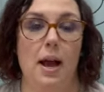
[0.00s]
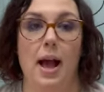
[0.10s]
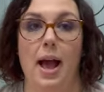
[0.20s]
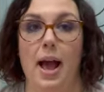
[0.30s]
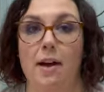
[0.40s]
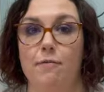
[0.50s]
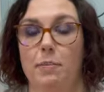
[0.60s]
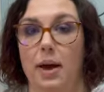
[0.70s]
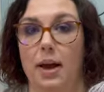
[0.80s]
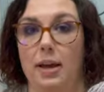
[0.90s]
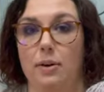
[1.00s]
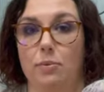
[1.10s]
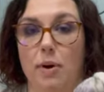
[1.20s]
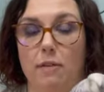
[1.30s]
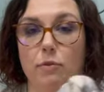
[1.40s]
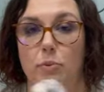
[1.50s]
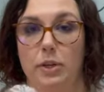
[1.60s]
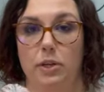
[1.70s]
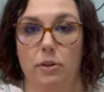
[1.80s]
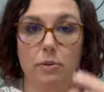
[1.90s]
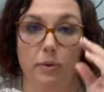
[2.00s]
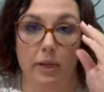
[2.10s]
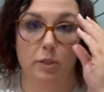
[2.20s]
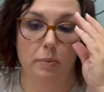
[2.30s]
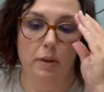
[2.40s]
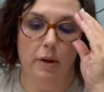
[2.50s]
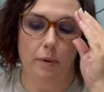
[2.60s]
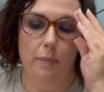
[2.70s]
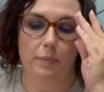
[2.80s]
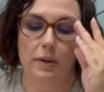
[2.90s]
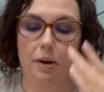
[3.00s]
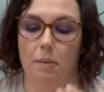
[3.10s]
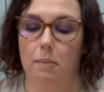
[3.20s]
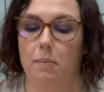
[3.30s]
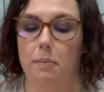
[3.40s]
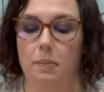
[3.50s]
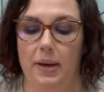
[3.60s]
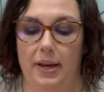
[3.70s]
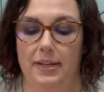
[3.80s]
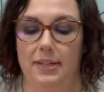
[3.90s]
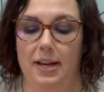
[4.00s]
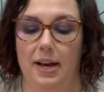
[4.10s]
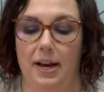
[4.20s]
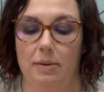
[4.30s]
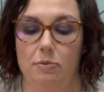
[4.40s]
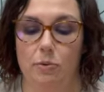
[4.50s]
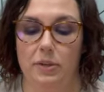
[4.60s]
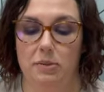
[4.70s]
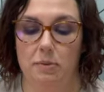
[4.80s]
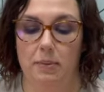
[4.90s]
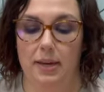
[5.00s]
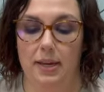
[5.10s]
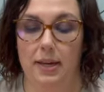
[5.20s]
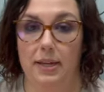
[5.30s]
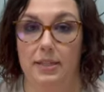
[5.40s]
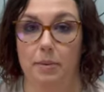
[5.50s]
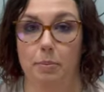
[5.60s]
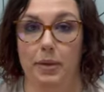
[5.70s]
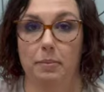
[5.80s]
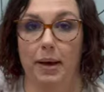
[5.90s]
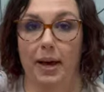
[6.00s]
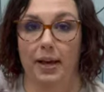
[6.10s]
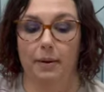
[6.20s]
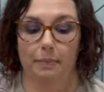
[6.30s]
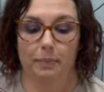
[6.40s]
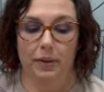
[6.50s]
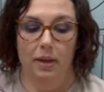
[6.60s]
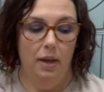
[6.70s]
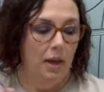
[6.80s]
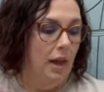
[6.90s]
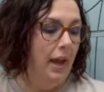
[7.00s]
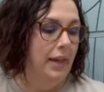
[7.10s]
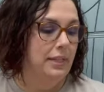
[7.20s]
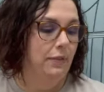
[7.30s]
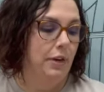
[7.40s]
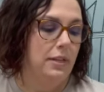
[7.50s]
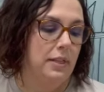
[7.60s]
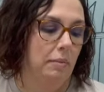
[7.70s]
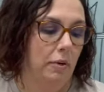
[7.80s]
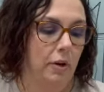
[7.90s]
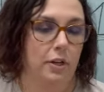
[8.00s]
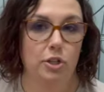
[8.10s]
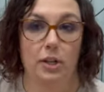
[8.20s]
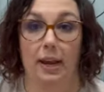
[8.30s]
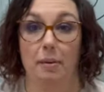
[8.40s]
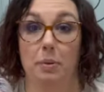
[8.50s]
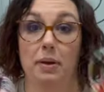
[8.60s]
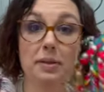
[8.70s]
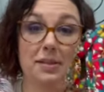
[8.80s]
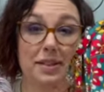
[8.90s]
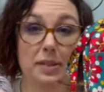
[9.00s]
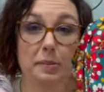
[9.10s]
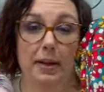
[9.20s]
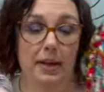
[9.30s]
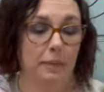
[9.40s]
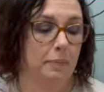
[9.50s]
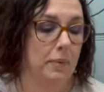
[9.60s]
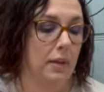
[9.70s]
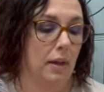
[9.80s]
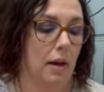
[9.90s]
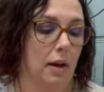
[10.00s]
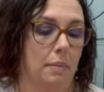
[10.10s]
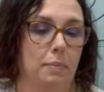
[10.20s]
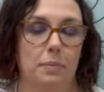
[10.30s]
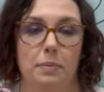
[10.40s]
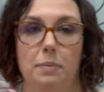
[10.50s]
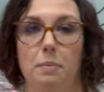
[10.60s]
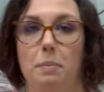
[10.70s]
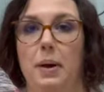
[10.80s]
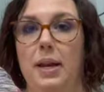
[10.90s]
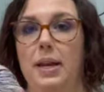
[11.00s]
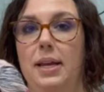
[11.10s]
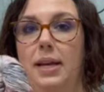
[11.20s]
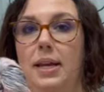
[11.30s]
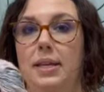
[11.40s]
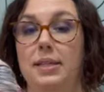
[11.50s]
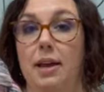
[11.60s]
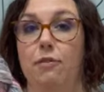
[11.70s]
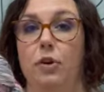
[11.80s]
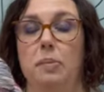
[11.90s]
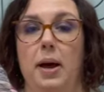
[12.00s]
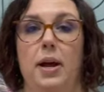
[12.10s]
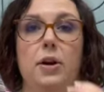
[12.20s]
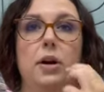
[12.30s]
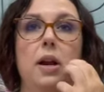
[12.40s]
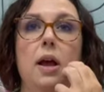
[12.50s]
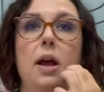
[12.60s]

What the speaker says: I have my Ravelry queue linked below, but I am going to be making a dumpling bag. It's very similar in shape to this bag, but it is a free pattern.